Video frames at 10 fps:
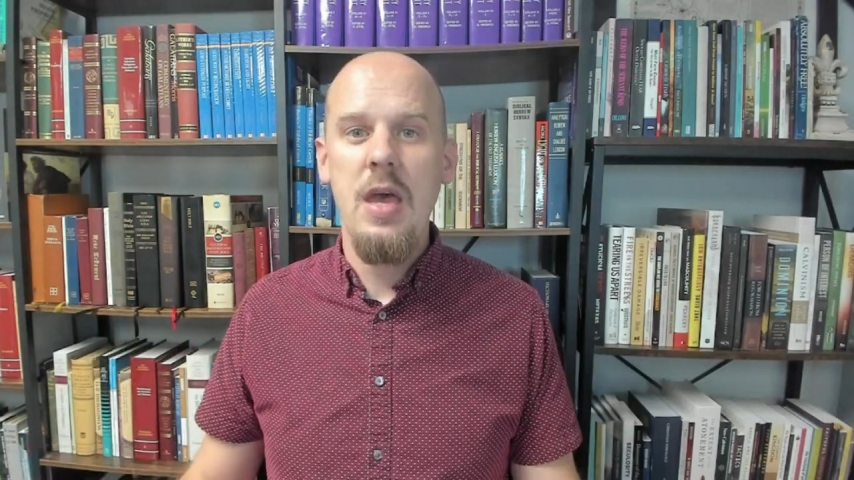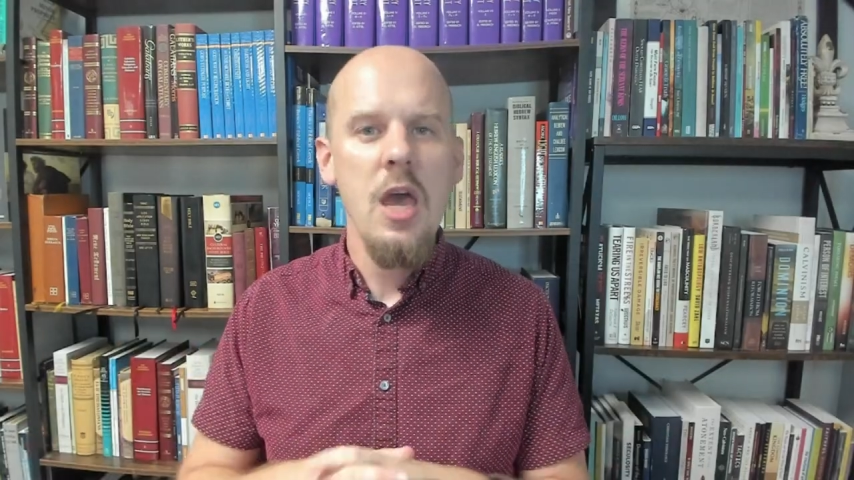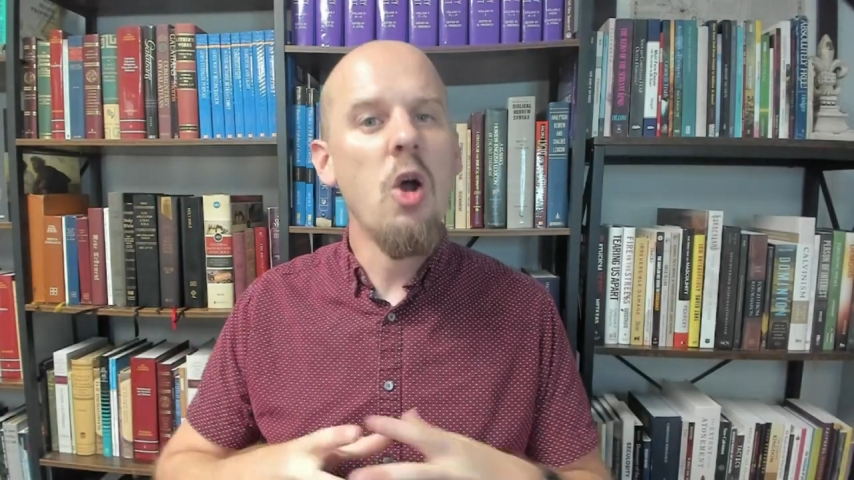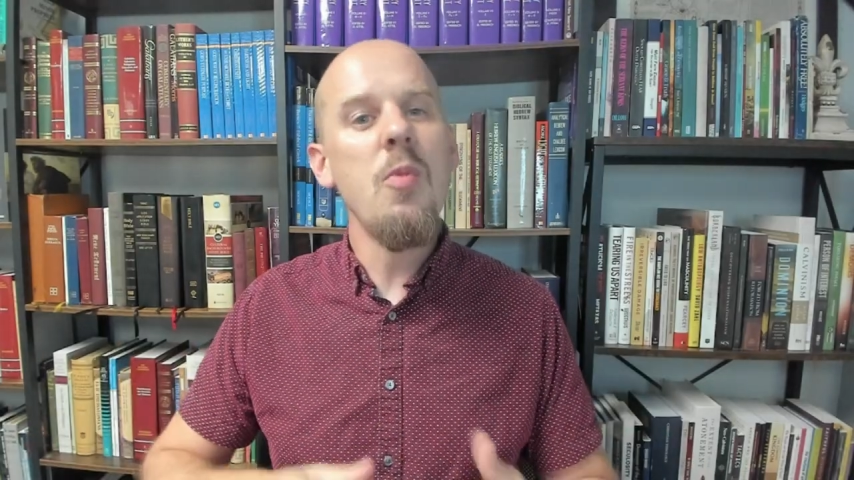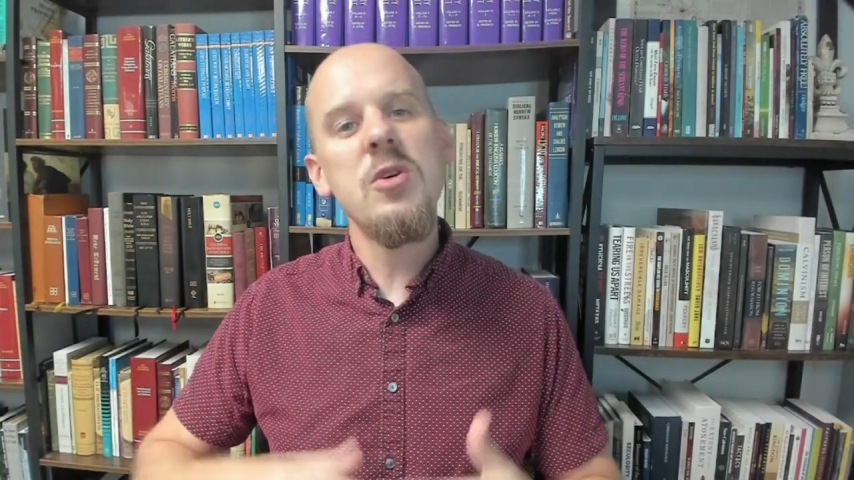
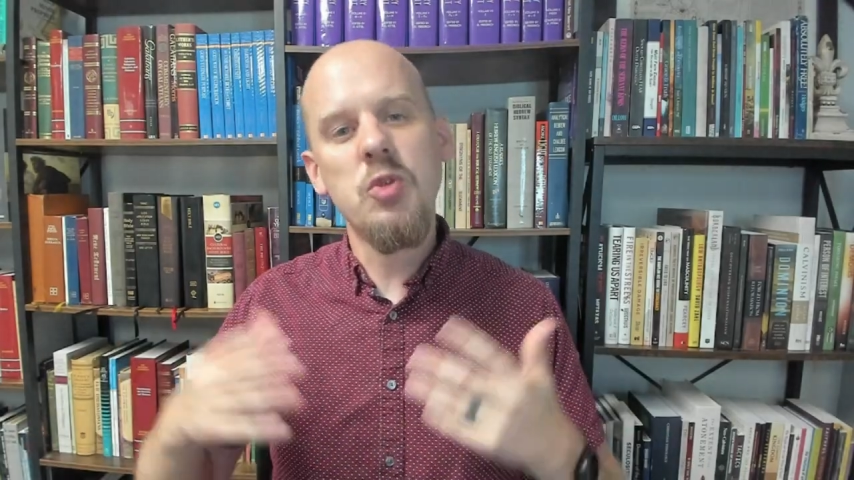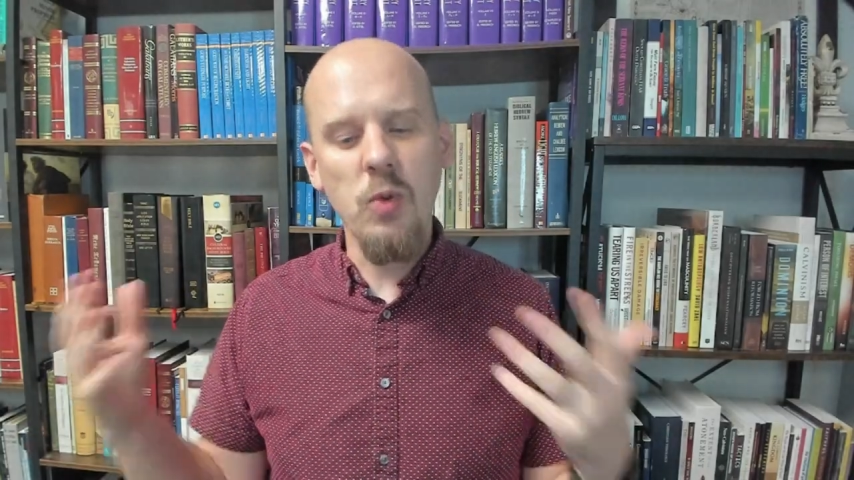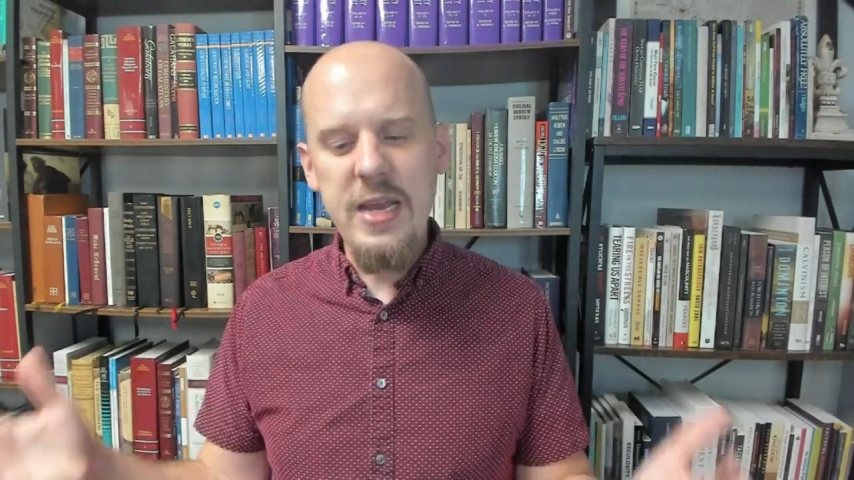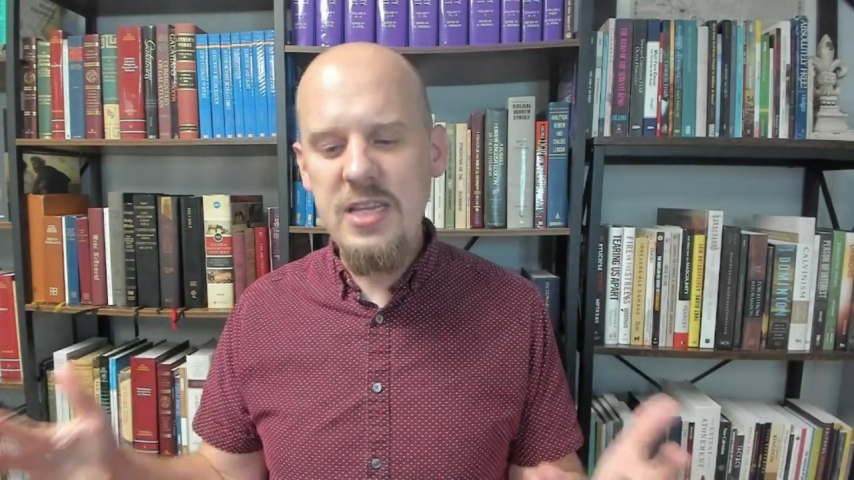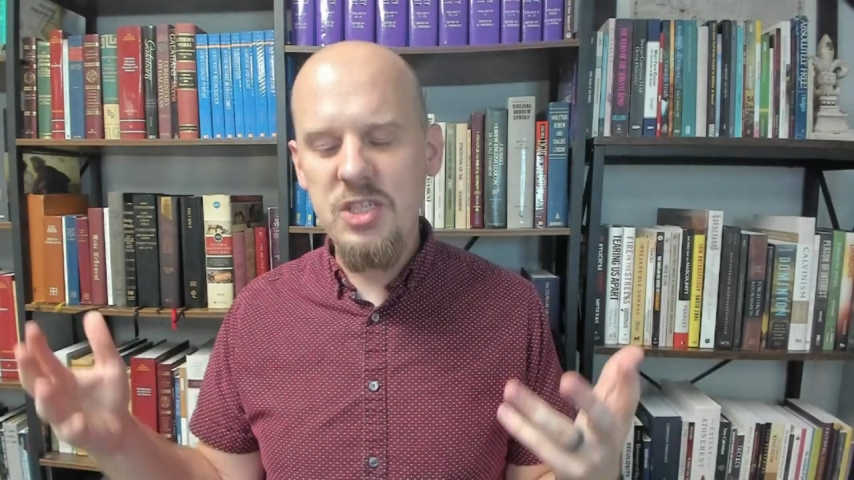It almost
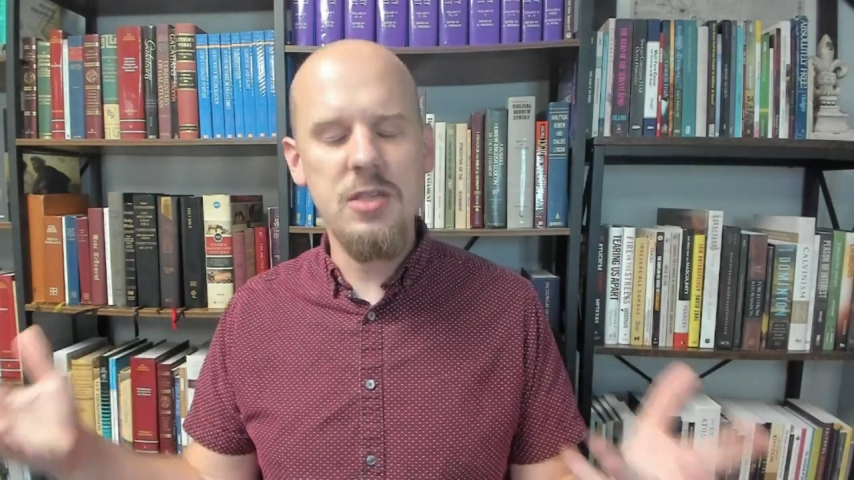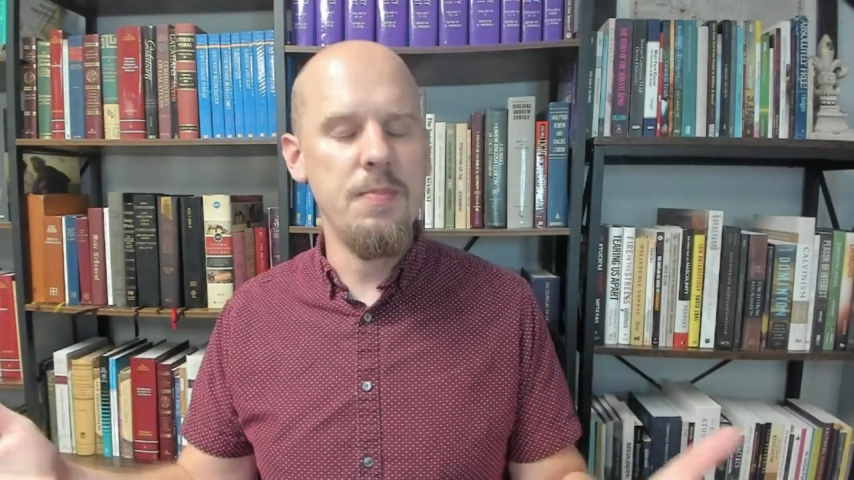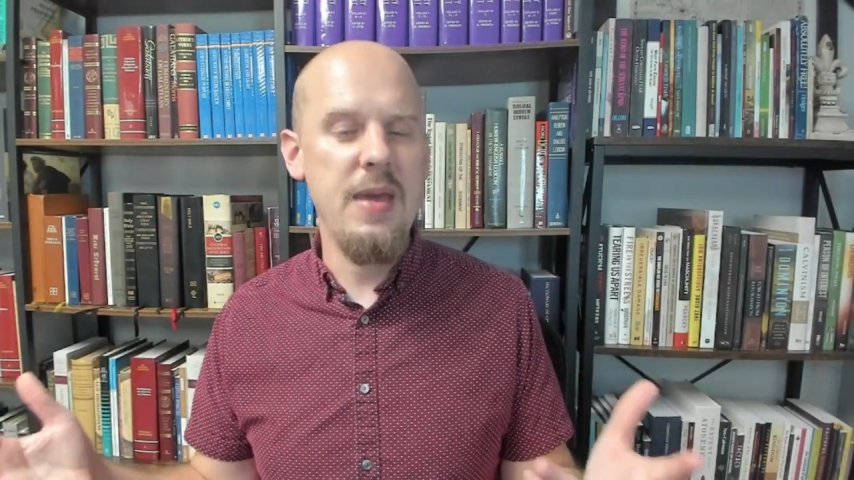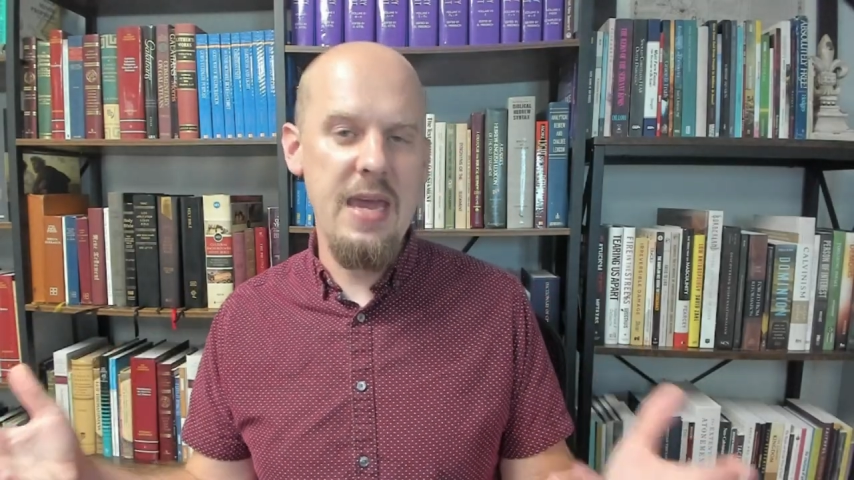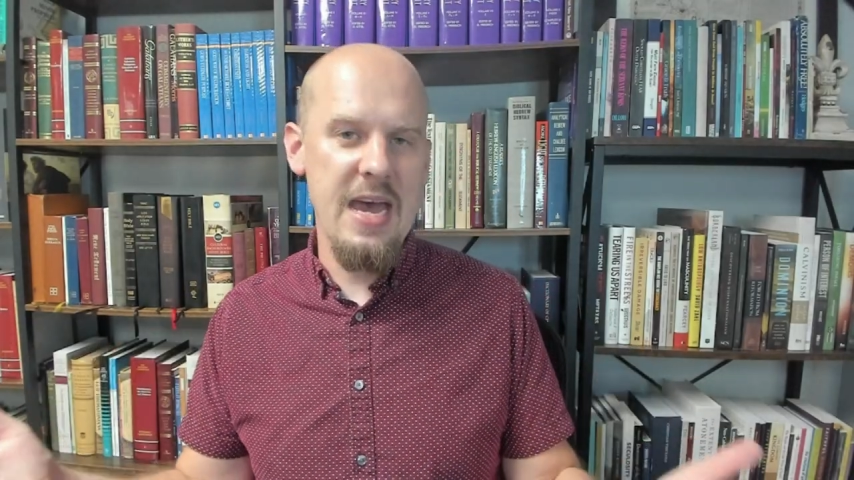reads to me